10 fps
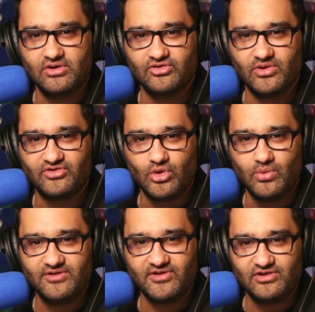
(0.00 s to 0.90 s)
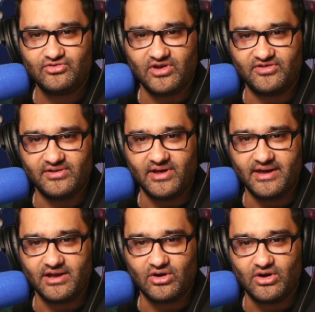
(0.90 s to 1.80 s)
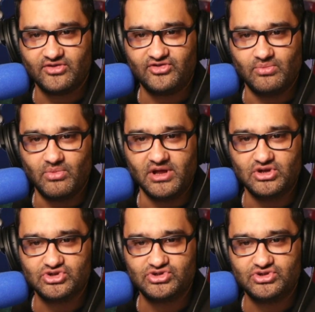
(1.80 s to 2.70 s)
So it's always interesting that it can cost you money just